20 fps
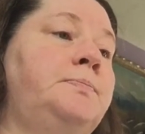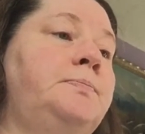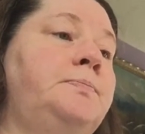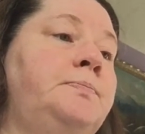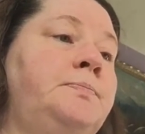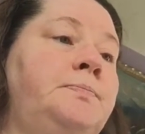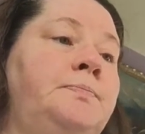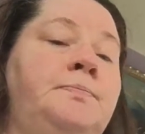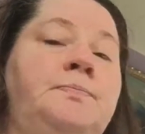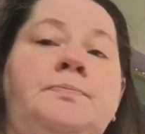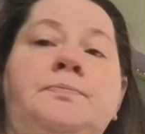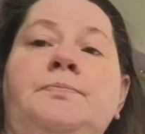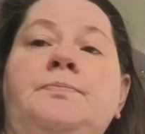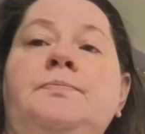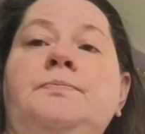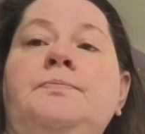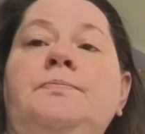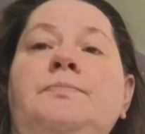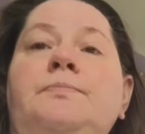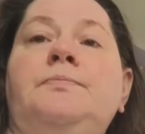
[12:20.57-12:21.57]

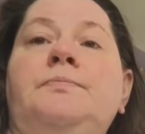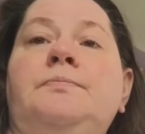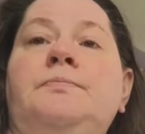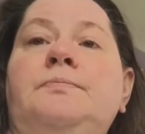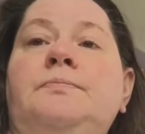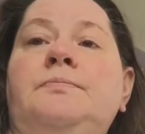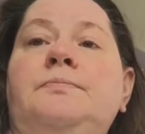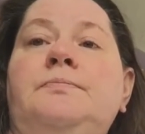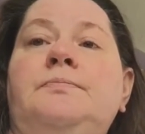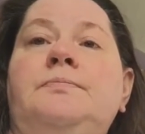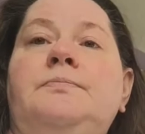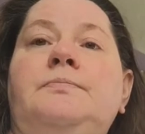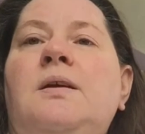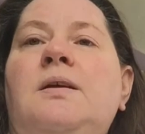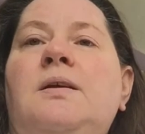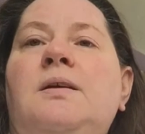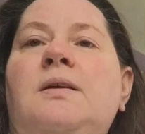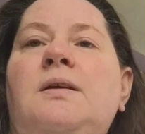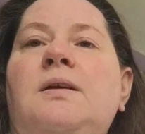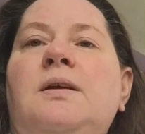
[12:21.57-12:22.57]

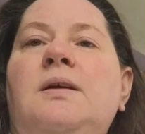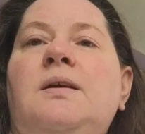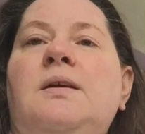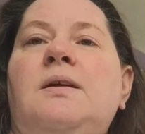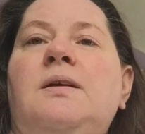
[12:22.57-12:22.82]
(no one is talking)